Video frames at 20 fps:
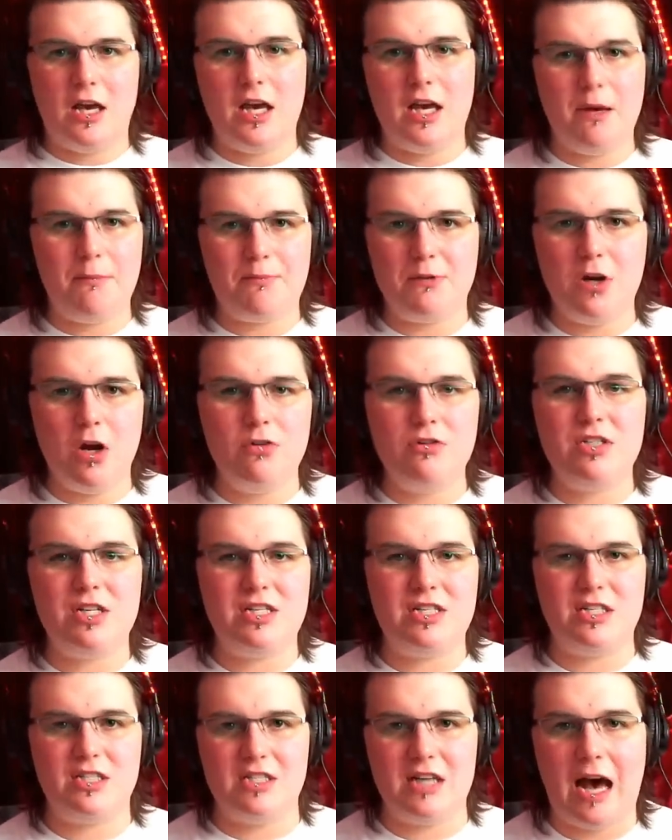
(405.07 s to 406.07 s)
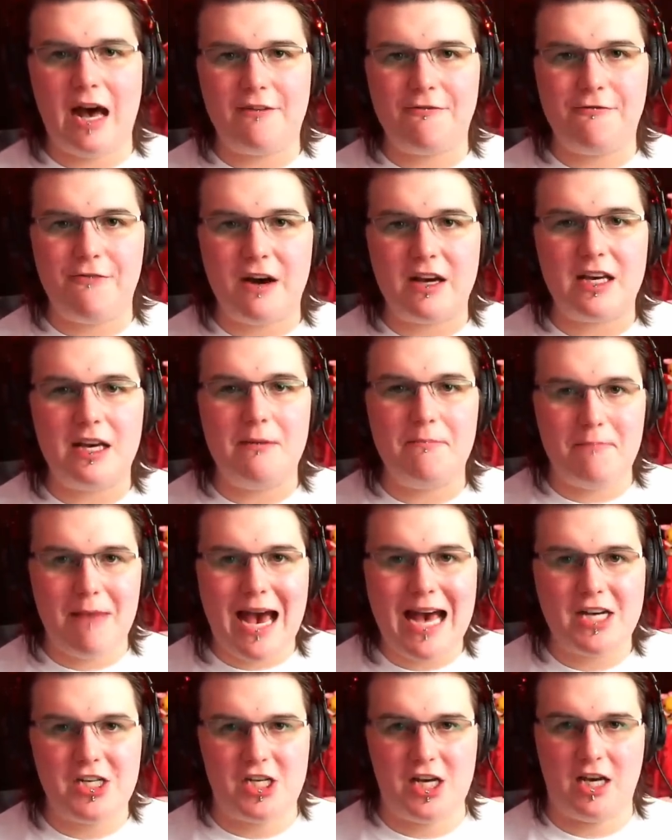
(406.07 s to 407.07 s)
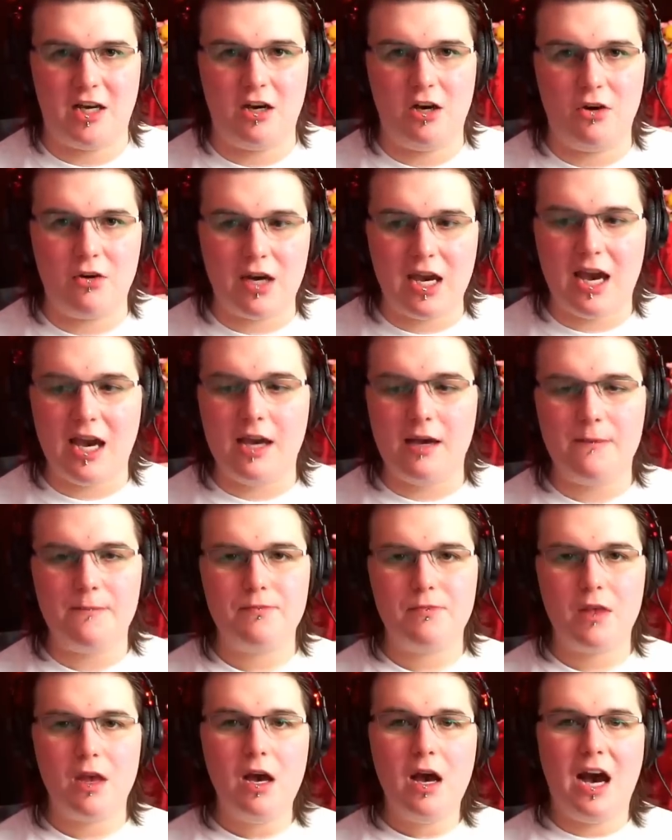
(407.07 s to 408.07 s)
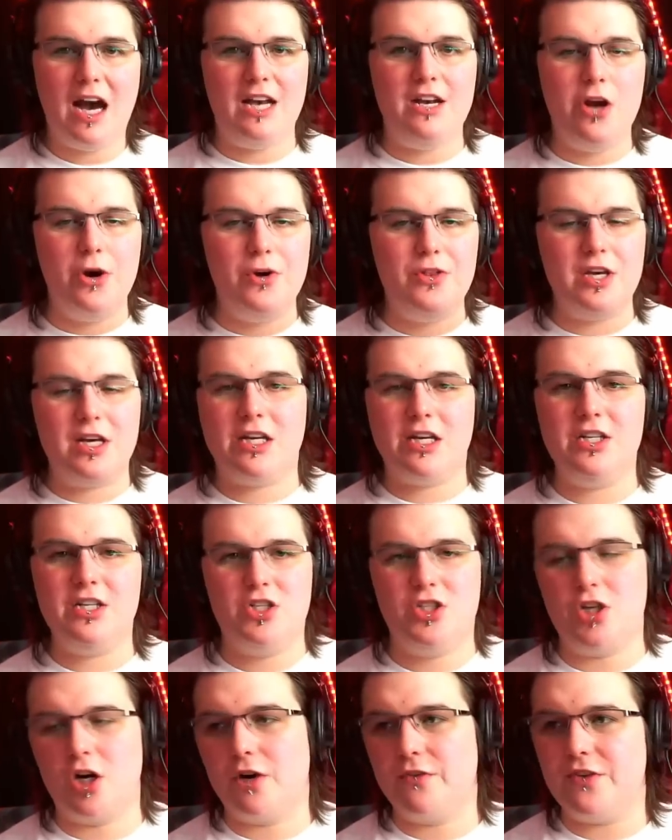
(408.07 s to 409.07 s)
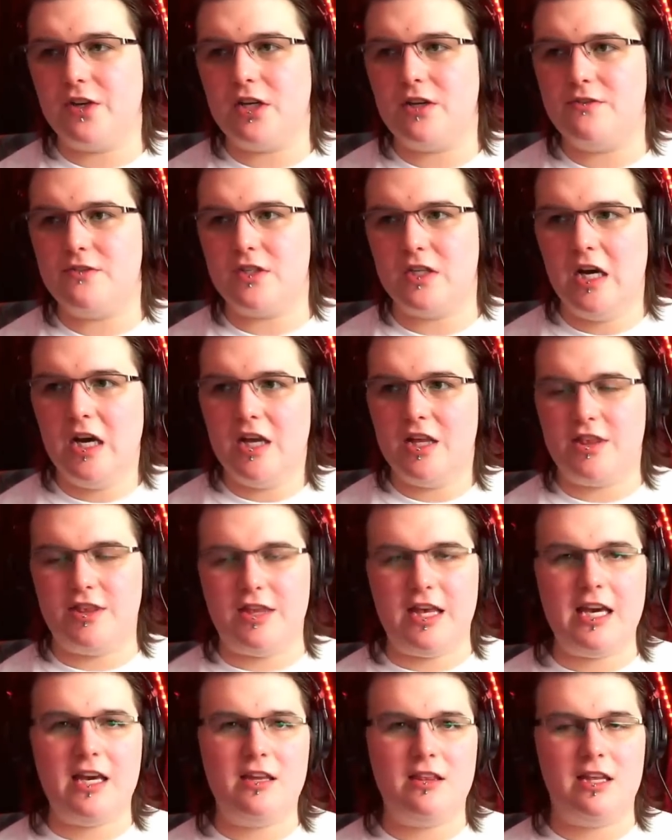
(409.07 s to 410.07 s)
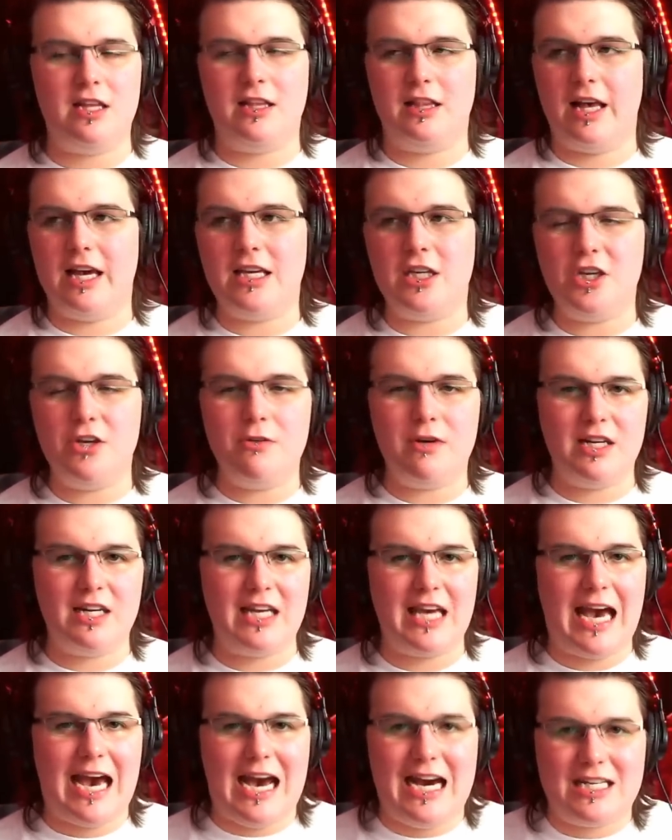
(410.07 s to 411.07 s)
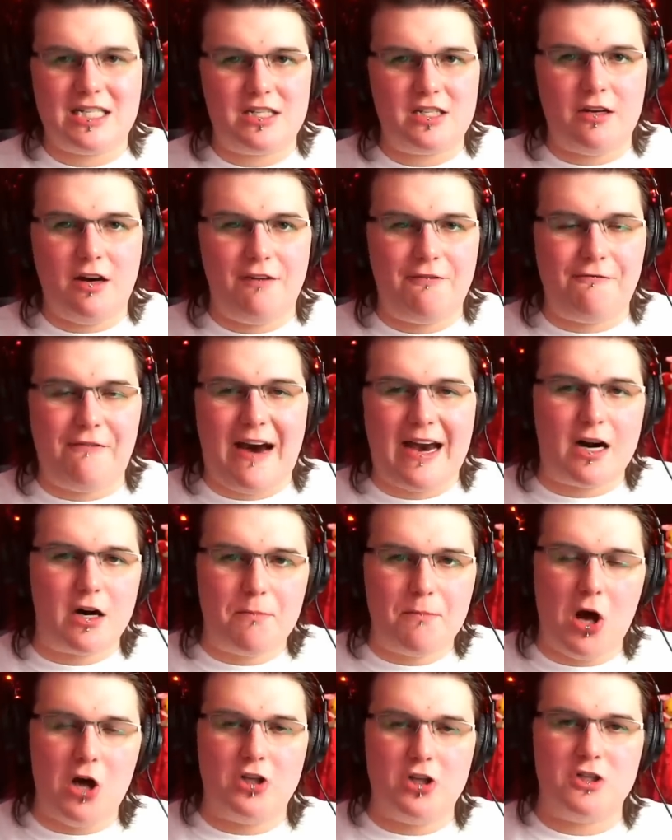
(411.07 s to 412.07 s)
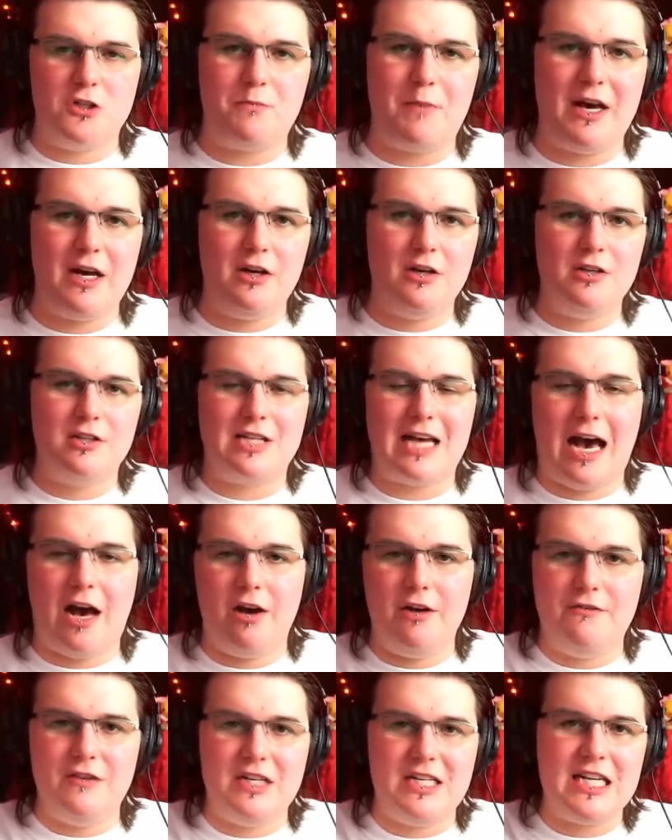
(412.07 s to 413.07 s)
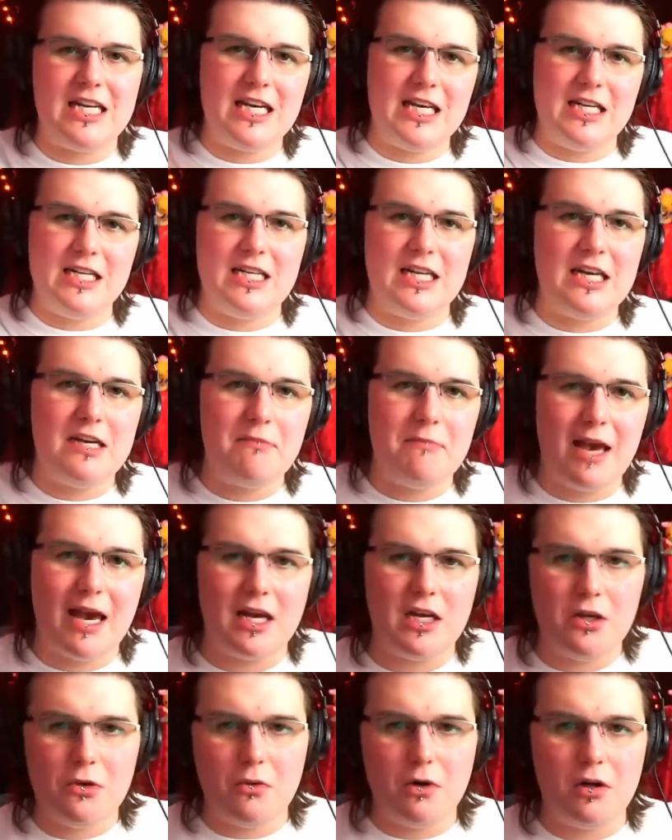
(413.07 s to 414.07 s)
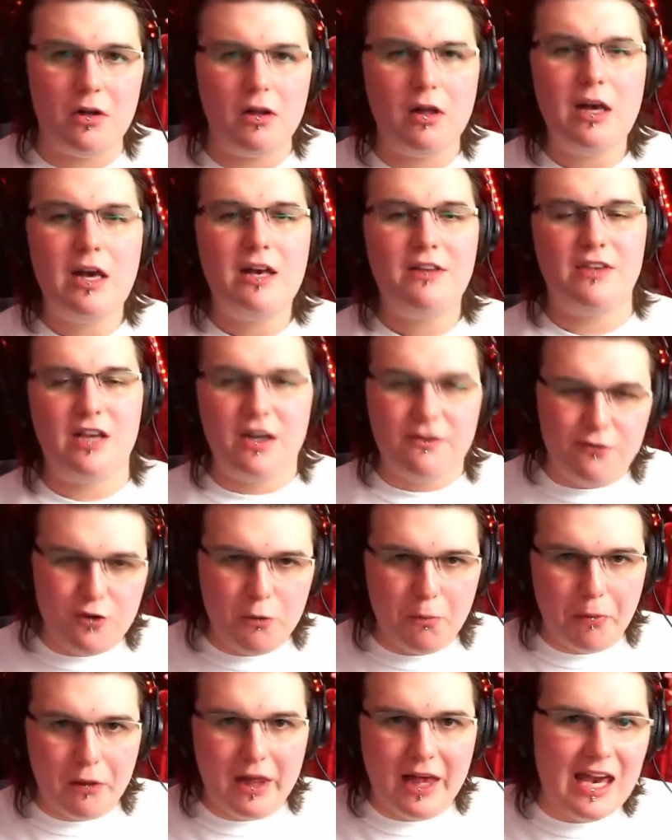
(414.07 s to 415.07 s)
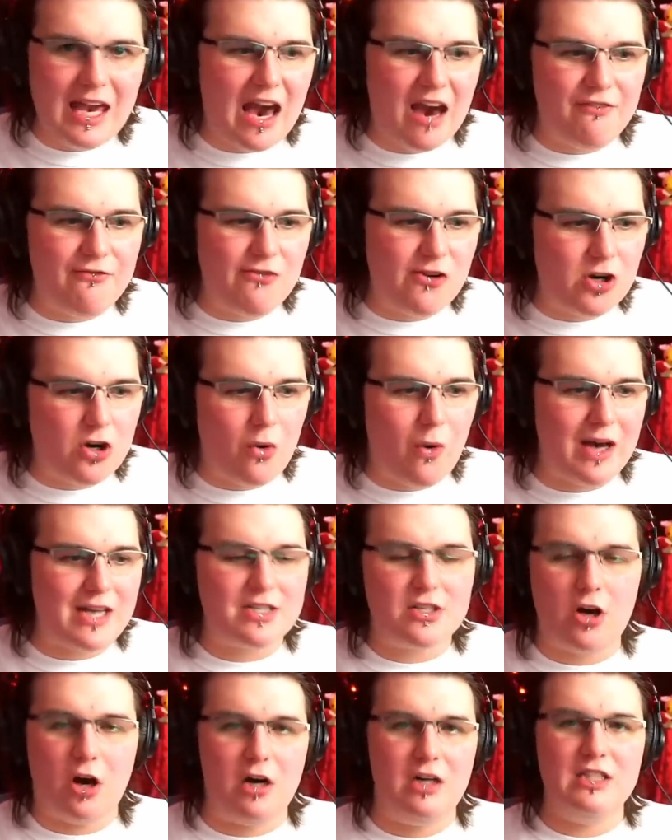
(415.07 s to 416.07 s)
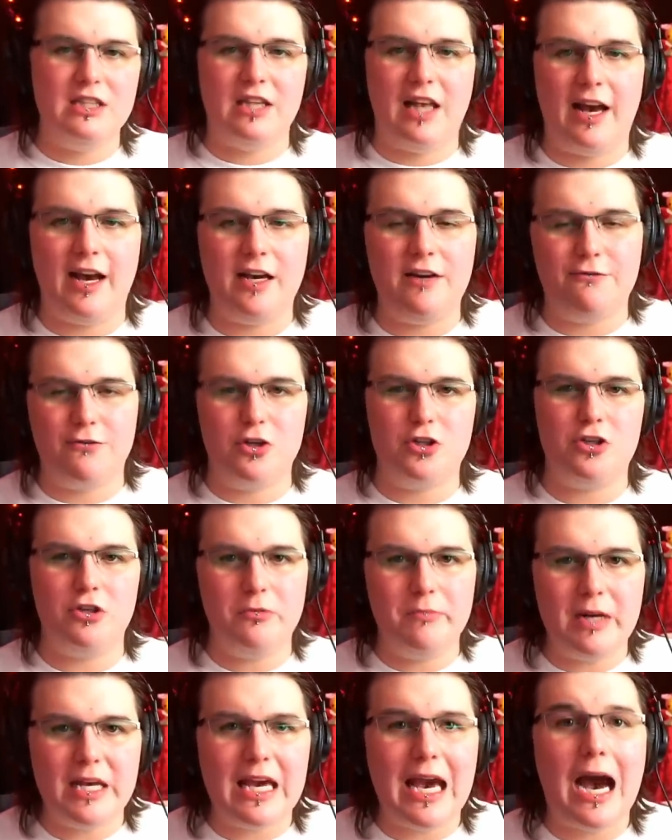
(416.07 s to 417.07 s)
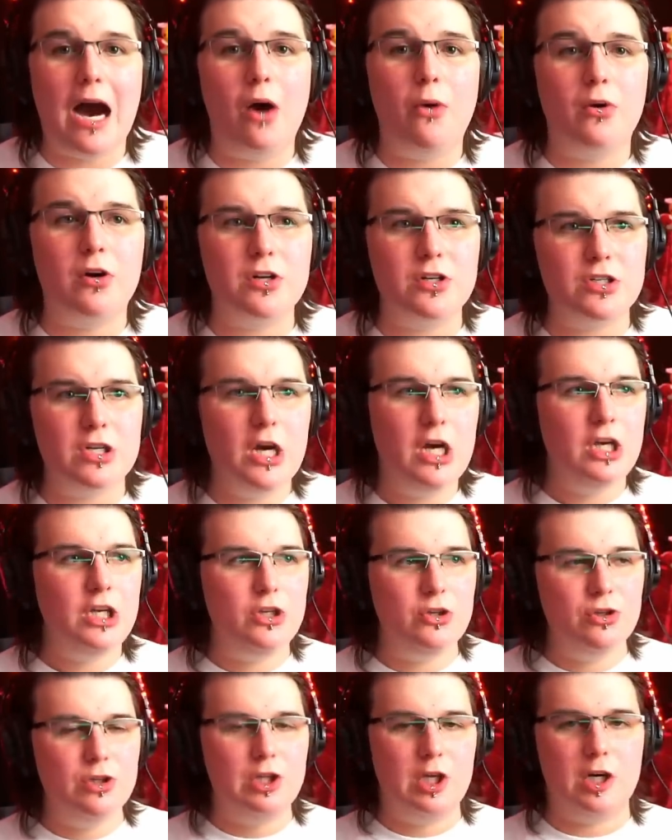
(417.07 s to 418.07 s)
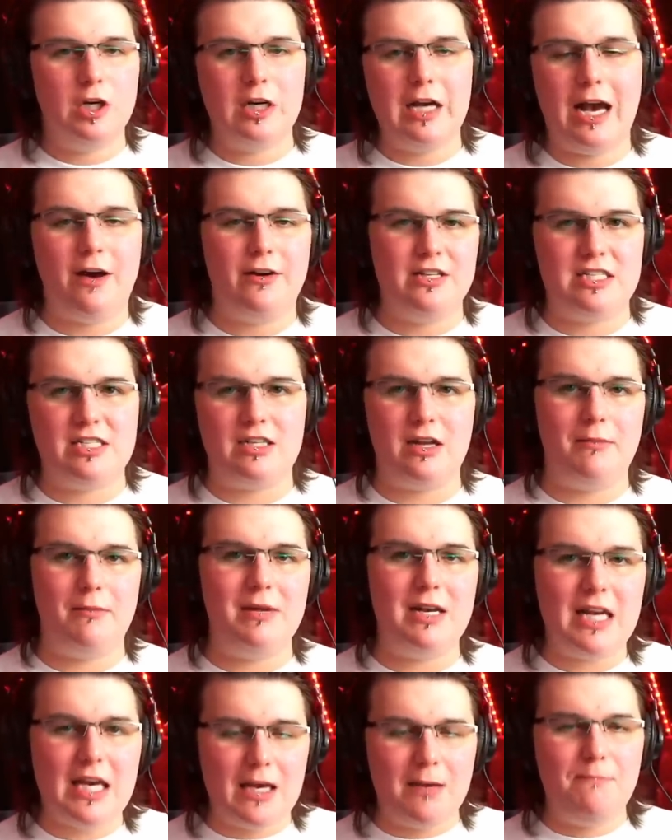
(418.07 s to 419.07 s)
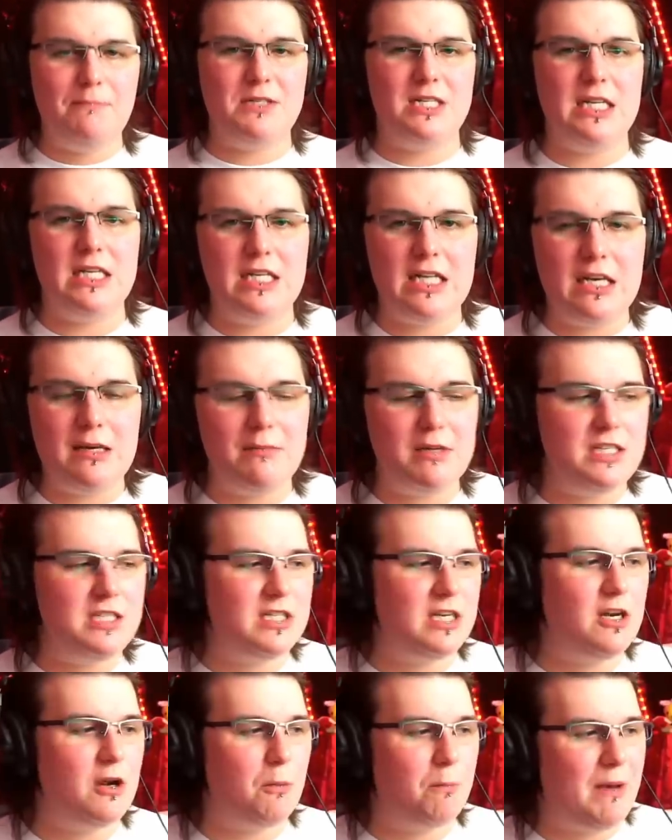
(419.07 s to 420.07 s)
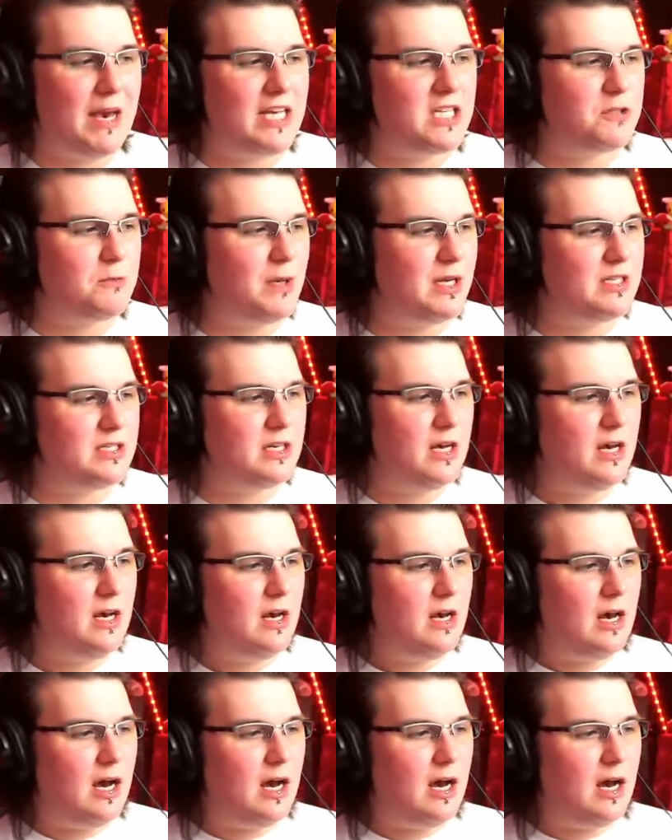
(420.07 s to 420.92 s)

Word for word: hypnosis is not fucking magic, okay? I know that conservatives think that like you can cast fireball spells out of a D&D manual, that if you play EverQuest online for too many hours, you'll learn how to summon imps and demons in your basement.